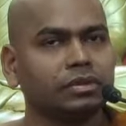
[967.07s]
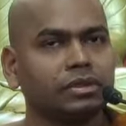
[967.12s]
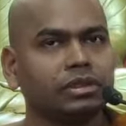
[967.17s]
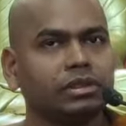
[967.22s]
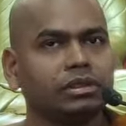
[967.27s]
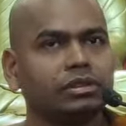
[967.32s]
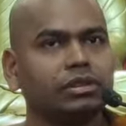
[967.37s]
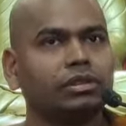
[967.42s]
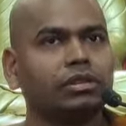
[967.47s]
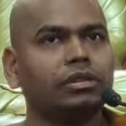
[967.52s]

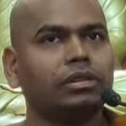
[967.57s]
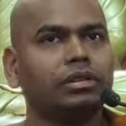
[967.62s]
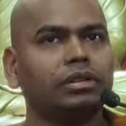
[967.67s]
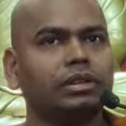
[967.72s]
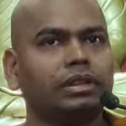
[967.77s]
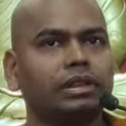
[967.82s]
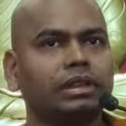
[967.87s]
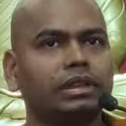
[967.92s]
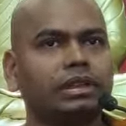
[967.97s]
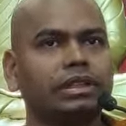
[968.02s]
So
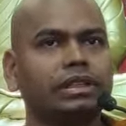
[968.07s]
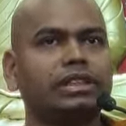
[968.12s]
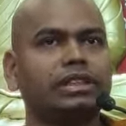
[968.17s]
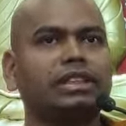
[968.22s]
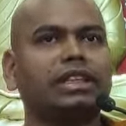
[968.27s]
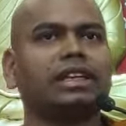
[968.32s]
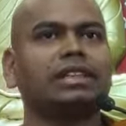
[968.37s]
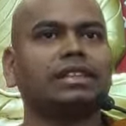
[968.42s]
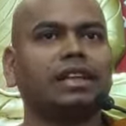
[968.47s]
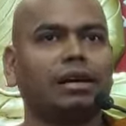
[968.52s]
this is an
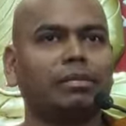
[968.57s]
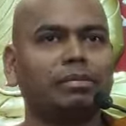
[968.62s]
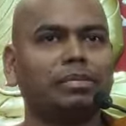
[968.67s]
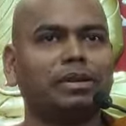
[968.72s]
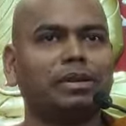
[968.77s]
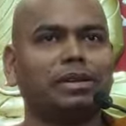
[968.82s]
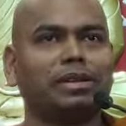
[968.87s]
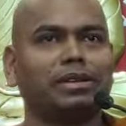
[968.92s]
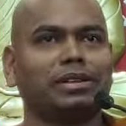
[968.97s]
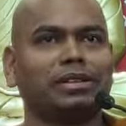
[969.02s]

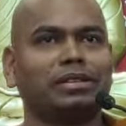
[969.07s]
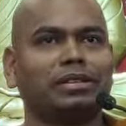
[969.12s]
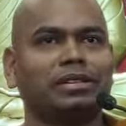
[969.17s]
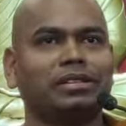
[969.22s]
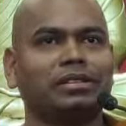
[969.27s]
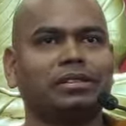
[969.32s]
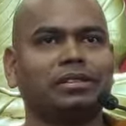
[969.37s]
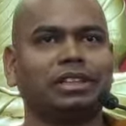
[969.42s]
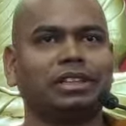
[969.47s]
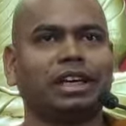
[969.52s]
example
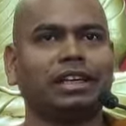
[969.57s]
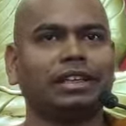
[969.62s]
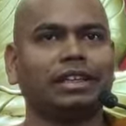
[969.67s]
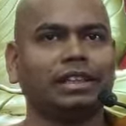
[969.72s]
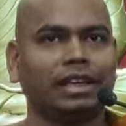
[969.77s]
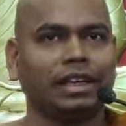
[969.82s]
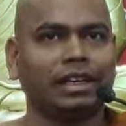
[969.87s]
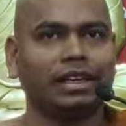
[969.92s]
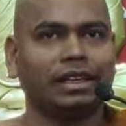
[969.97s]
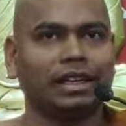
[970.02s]
which I
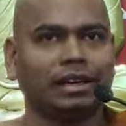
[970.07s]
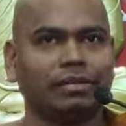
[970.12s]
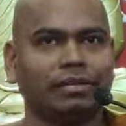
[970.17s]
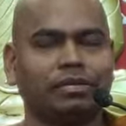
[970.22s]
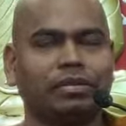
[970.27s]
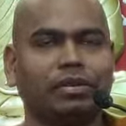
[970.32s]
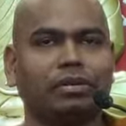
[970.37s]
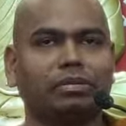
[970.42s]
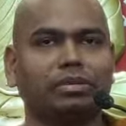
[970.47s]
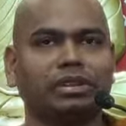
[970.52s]
gave
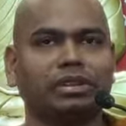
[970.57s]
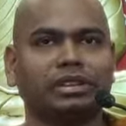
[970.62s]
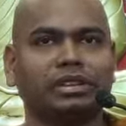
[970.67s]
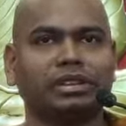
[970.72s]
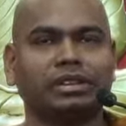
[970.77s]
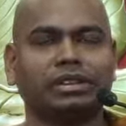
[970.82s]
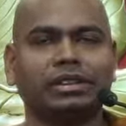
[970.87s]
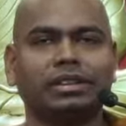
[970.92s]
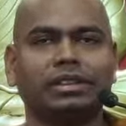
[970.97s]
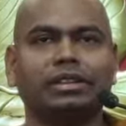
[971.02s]
from the
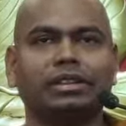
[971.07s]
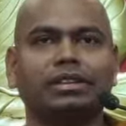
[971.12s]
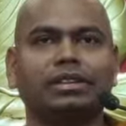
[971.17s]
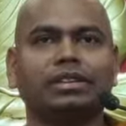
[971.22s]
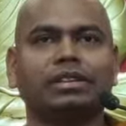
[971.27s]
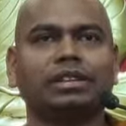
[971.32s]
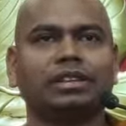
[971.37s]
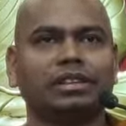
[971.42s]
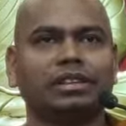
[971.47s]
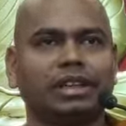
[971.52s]

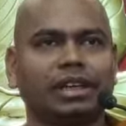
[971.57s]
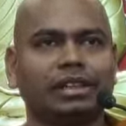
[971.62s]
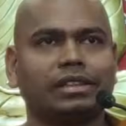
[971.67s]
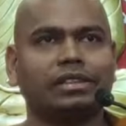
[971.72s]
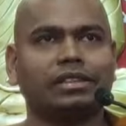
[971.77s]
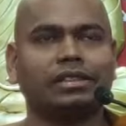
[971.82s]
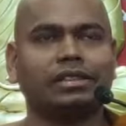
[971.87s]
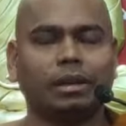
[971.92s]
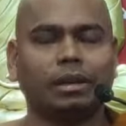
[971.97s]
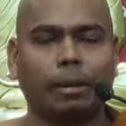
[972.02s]

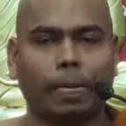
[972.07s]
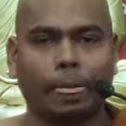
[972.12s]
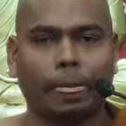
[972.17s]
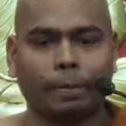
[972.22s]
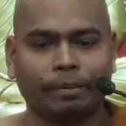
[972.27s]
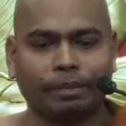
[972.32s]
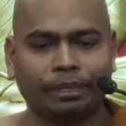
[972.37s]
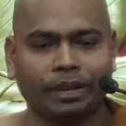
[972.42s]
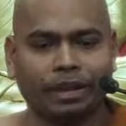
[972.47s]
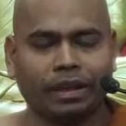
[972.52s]
text.
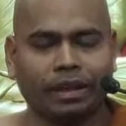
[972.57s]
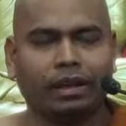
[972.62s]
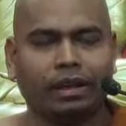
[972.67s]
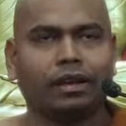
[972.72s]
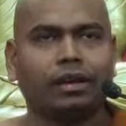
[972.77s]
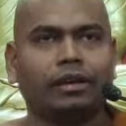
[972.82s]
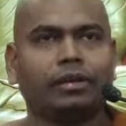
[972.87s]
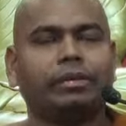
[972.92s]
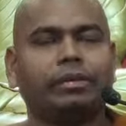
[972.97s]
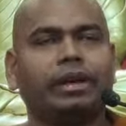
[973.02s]

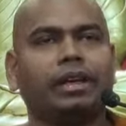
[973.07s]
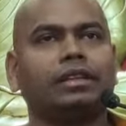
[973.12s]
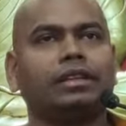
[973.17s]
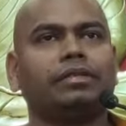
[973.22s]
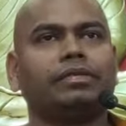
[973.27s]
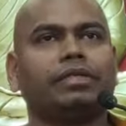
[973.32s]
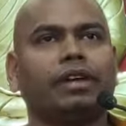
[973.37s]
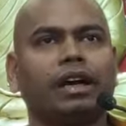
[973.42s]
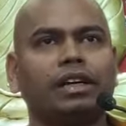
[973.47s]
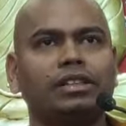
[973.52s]
Well, the
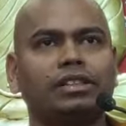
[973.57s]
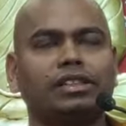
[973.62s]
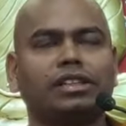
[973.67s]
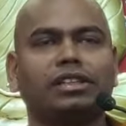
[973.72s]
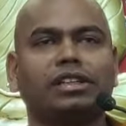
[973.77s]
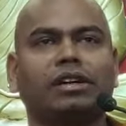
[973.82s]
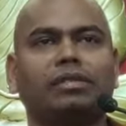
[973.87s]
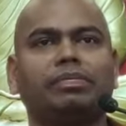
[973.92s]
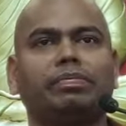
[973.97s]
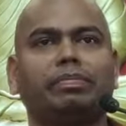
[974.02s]
function
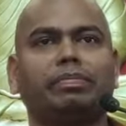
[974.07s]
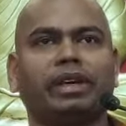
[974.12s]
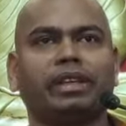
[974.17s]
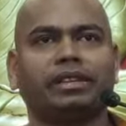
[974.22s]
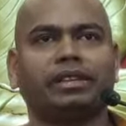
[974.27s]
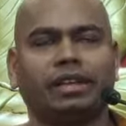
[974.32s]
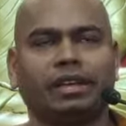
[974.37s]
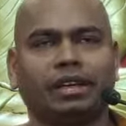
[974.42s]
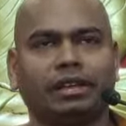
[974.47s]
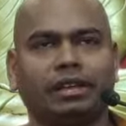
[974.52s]
of
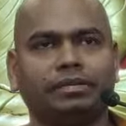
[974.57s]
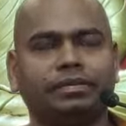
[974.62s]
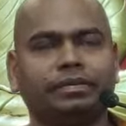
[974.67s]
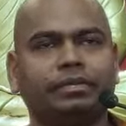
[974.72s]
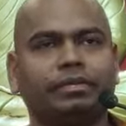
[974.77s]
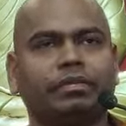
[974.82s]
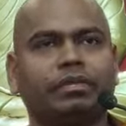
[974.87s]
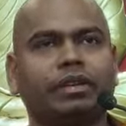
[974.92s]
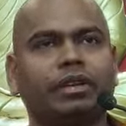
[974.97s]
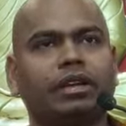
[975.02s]
metta,
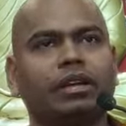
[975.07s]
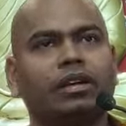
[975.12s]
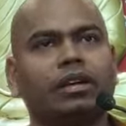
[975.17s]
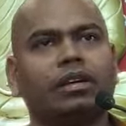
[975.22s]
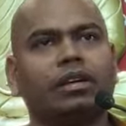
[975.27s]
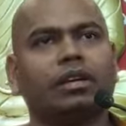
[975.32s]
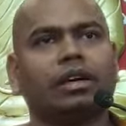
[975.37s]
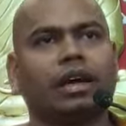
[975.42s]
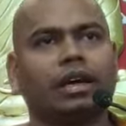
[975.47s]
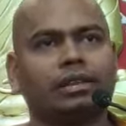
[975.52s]

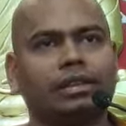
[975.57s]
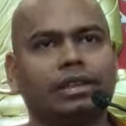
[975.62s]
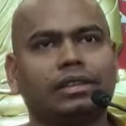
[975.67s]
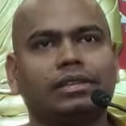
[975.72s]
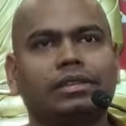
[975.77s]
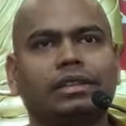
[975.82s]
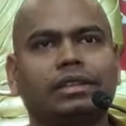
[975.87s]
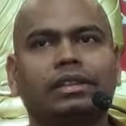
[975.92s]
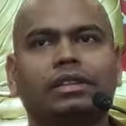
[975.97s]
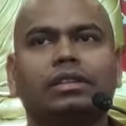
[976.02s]
as I
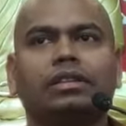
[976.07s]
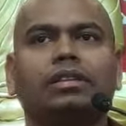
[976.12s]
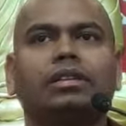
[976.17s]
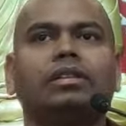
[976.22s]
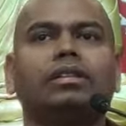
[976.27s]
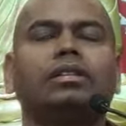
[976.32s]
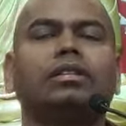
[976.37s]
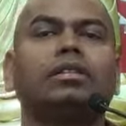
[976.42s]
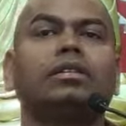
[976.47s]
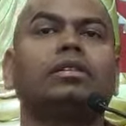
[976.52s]
said,
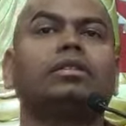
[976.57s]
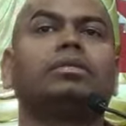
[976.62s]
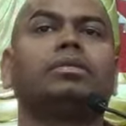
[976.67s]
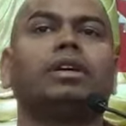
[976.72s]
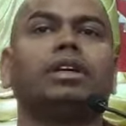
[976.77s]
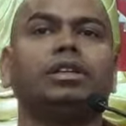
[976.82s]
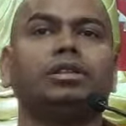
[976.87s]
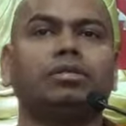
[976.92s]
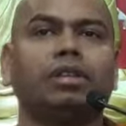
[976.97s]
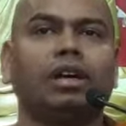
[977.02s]

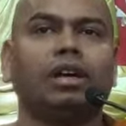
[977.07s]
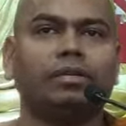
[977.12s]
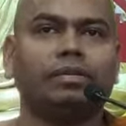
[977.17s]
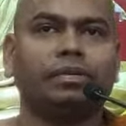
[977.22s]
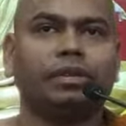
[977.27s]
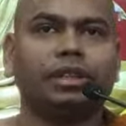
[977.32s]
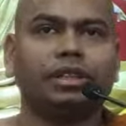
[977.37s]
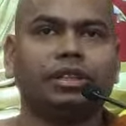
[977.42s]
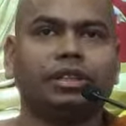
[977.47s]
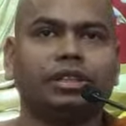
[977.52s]
when you have
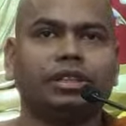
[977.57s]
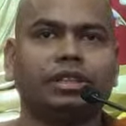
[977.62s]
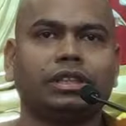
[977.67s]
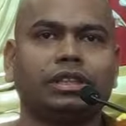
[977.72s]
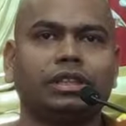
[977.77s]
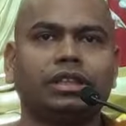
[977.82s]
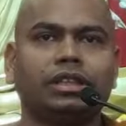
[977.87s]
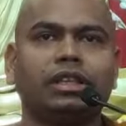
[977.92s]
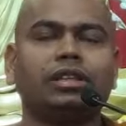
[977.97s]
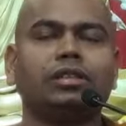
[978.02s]
wish,
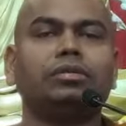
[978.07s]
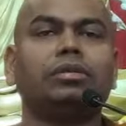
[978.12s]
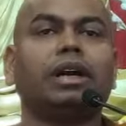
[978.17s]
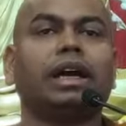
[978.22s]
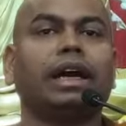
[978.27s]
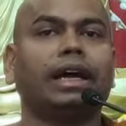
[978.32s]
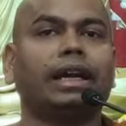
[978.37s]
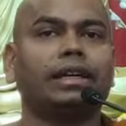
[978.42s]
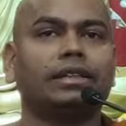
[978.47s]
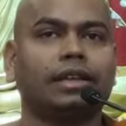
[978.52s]
then you
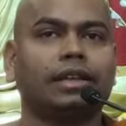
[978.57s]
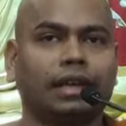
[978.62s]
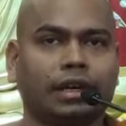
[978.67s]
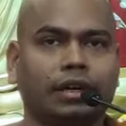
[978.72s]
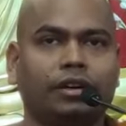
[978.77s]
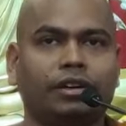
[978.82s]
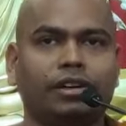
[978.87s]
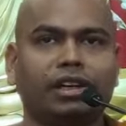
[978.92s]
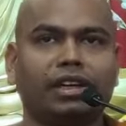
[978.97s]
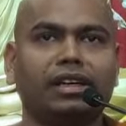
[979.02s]
act
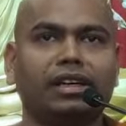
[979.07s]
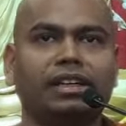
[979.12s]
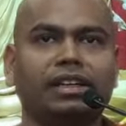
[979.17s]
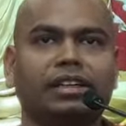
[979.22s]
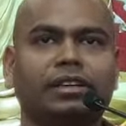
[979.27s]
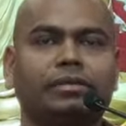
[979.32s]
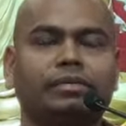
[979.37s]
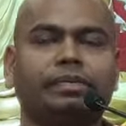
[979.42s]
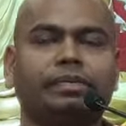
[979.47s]
accordingly.